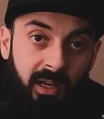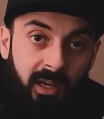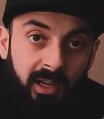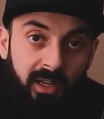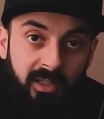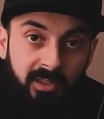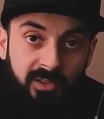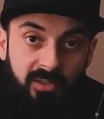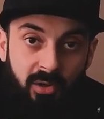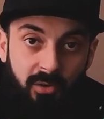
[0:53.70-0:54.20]

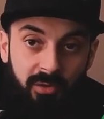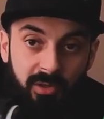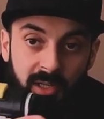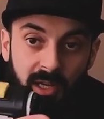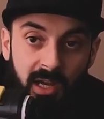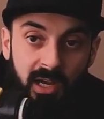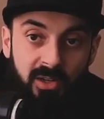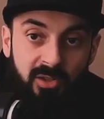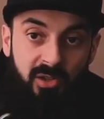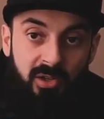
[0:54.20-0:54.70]
a Sony
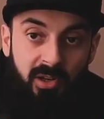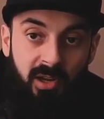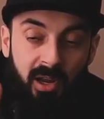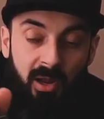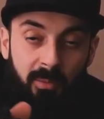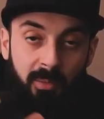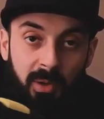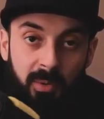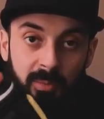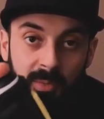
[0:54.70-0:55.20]
Action
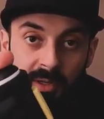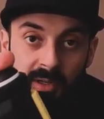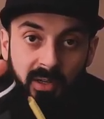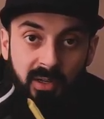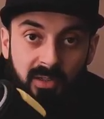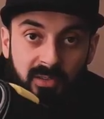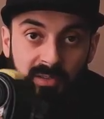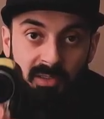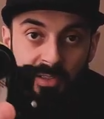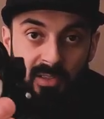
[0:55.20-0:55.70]
Cam, and
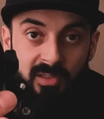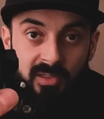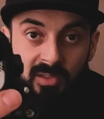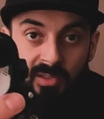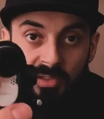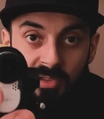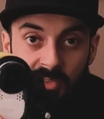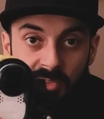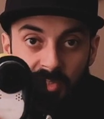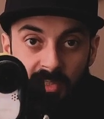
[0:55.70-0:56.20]
because
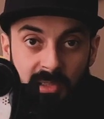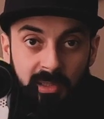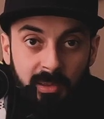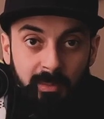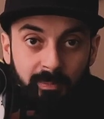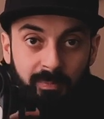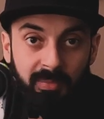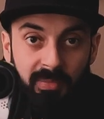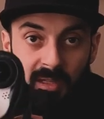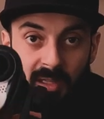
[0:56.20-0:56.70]
its
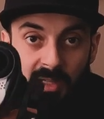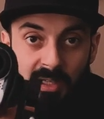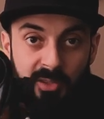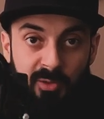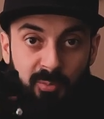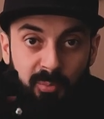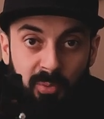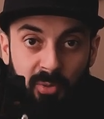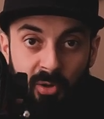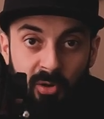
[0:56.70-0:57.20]

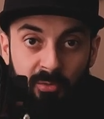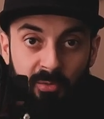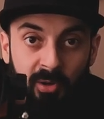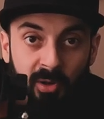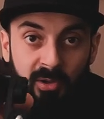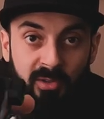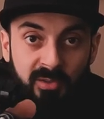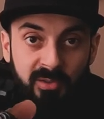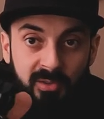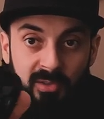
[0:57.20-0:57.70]

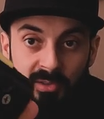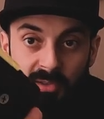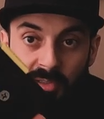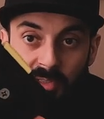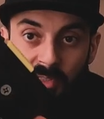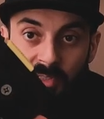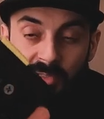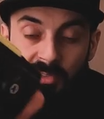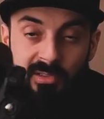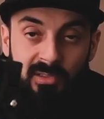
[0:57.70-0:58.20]
profile
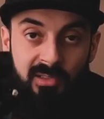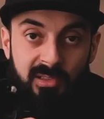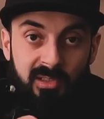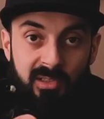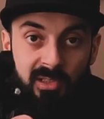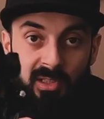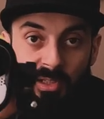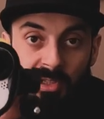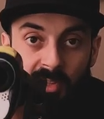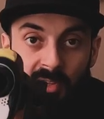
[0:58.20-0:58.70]
is
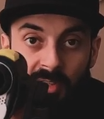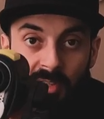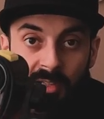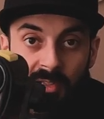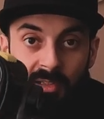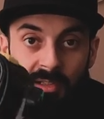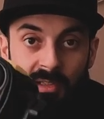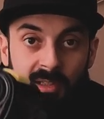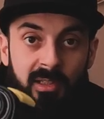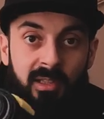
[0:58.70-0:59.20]

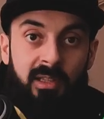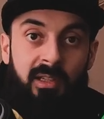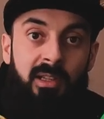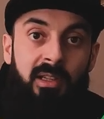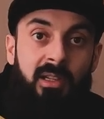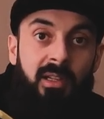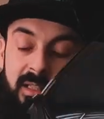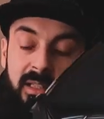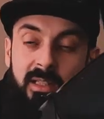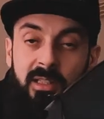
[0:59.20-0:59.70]
thin,
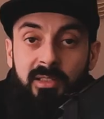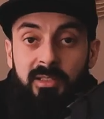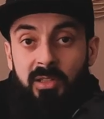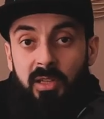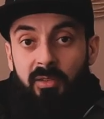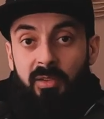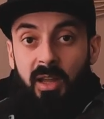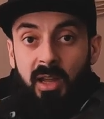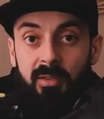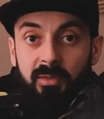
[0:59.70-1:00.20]
instead
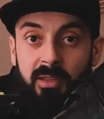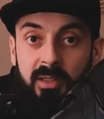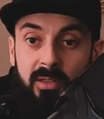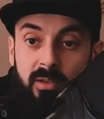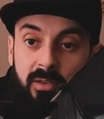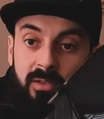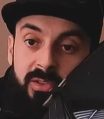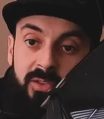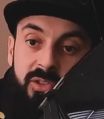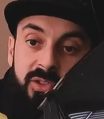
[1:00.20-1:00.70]
of having it
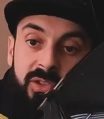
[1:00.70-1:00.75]
on a